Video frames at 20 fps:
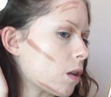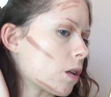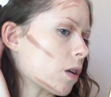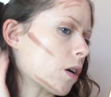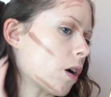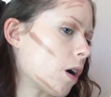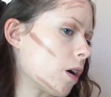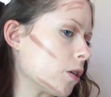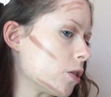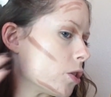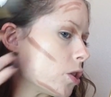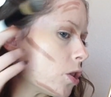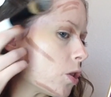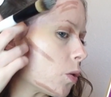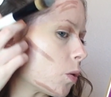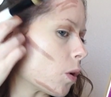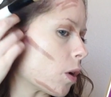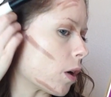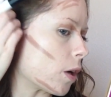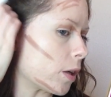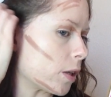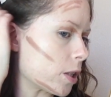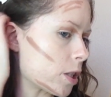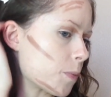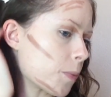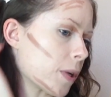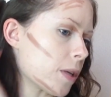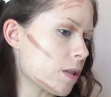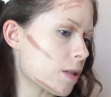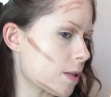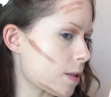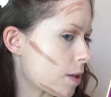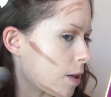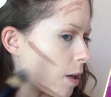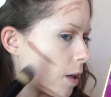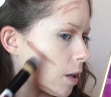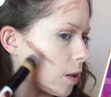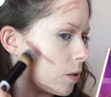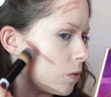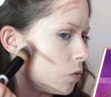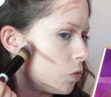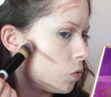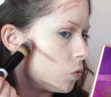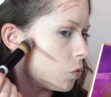the contour into my skin.